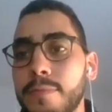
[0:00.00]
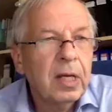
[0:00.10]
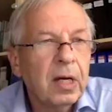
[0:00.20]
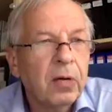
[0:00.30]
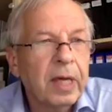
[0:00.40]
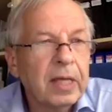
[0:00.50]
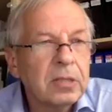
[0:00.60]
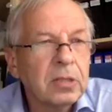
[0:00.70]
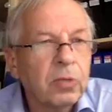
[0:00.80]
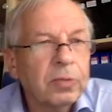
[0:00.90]
Okay.
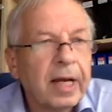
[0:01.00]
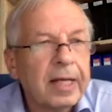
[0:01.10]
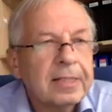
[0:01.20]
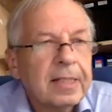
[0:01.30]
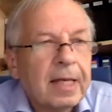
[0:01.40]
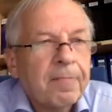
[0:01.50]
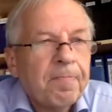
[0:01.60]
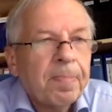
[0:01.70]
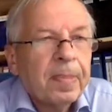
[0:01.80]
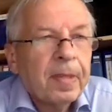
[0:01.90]
So there is a
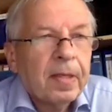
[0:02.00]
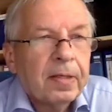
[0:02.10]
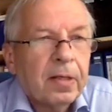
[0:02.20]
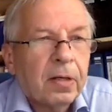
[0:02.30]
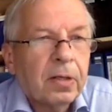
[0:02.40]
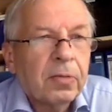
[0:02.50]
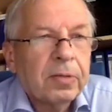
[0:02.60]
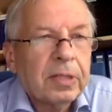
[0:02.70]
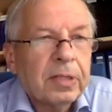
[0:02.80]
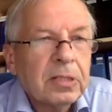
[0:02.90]
no.
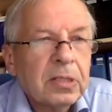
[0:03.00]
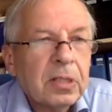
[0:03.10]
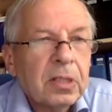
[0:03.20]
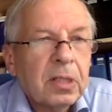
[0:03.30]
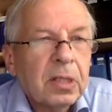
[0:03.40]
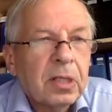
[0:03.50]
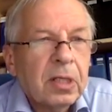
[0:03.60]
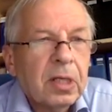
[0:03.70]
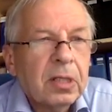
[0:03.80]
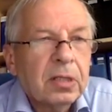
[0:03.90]

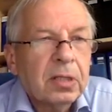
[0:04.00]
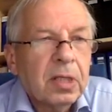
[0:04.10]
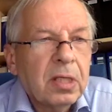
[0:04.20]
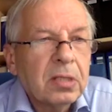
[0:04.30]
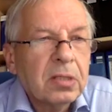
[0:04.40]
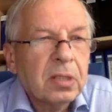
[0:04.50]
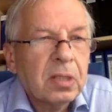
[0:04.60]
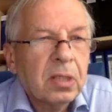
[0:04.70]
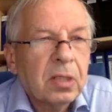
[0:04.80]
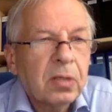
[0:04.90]
It is
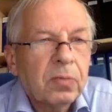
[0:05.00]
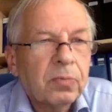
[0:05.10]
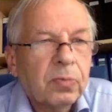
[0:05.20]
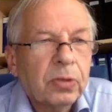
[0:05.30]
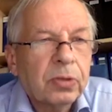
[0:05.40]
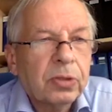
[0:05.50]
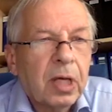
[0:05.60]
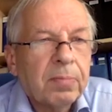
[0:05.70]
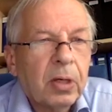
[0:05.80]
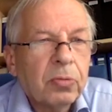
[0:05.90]
what
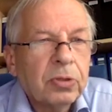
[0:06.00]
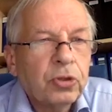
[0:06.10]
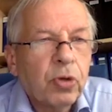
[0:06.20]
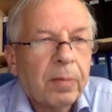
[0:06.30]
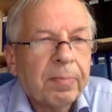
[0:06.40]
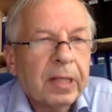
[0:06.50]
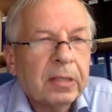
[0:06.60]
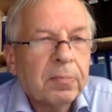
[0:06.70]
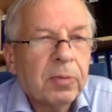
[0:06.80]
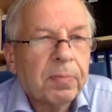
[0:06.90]
about the
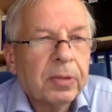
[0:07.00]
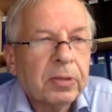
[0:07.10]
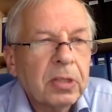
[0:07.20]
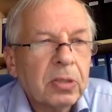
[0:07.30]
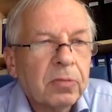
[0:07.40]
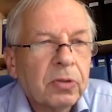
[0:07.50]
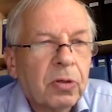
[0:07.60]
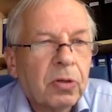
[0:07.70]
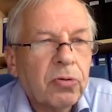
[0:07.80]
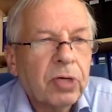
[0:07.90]
durability properties of the
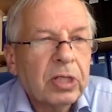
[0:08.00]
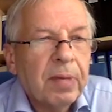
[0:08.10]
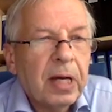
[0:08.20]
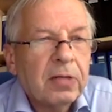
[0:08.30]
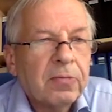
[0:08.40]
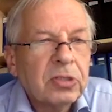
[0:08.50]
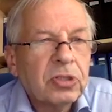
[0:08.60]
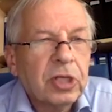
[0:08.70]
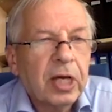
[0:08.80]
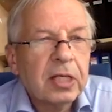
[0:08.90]
concrete made with
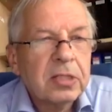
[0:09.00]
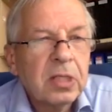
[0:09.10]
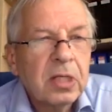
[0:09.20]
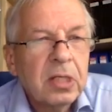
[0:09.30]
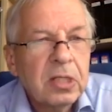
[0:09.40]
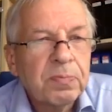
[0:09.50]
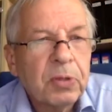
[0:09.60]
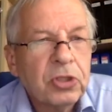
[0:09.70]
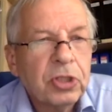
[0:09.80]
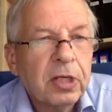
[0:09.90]
shells,
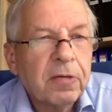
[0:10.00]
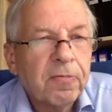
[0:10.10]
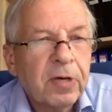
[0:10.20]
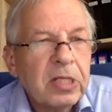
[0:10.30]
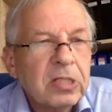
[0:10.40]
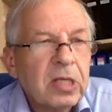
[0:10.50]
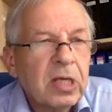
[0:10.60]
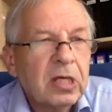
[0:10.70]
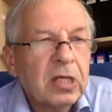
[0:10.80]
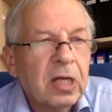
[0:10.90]
especially
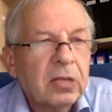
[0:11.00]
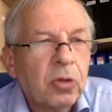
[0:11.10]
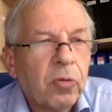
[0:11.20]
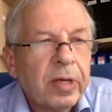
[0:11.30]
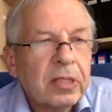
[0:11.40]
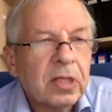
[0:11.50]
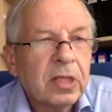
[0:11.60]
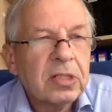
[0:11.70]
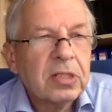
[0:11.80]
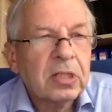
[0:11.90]
freezing and thawing
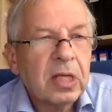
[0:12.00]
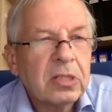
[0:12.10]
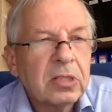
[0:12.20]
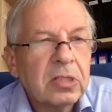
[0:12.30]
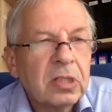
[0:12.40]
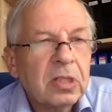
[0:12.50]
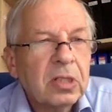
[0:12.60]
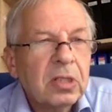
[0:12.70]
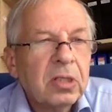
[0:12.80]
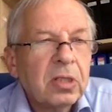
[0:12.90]
resistance.
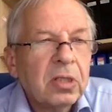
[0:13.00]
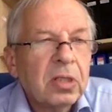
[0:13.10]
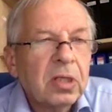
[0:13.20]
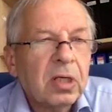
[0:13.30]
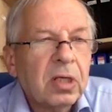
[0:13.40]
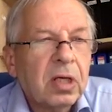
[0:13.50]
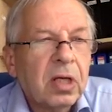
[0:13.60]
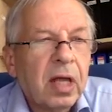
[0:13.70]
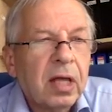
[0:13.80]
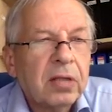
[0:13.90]

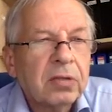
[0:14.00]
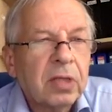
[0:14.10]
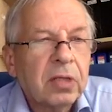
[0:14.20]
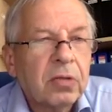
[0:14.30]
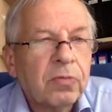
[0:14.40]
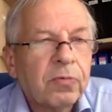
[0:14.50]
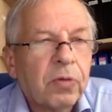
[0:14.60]
And thank you for